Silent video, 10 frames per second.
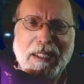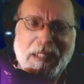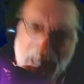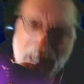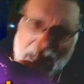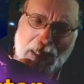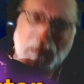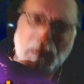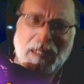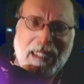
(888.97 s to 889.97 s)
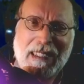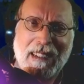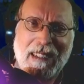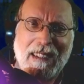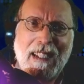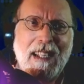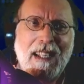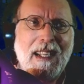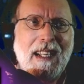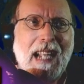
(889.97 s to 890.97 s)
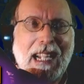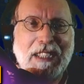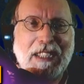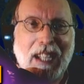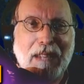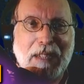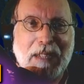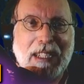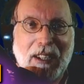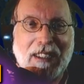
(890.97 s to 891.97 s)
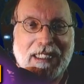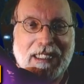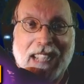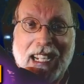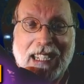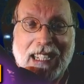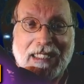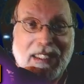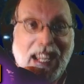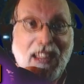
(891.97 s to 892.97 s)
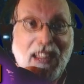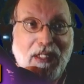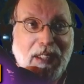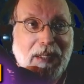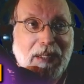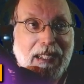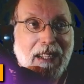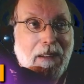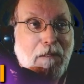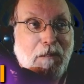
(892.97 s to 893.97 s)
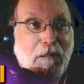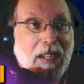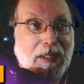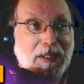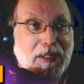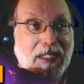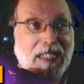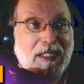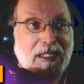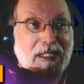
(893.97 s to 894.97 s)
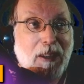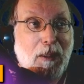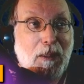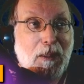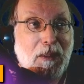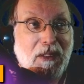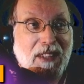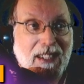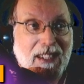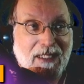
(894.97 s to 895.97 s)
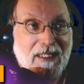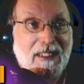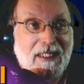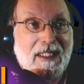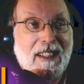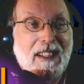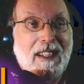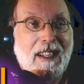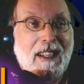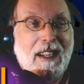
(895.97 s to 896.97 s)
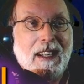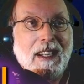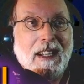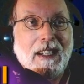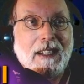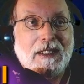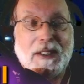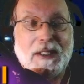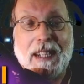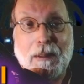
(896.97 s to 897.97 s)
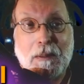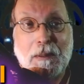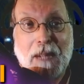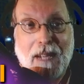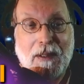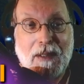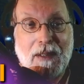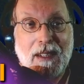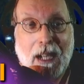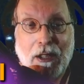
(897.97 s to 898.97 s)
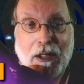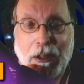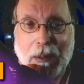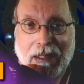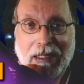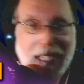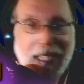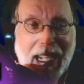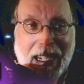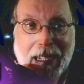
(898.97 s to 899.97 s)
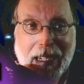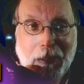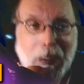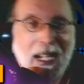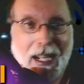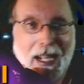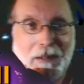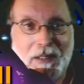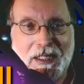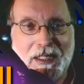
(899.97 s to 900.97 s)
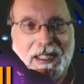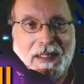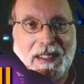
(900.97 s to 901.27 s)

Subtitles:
Do you see what I'm saying? HIV causes AIDS. That theory fails this whole thing here. So now we have a new one today. We have this theory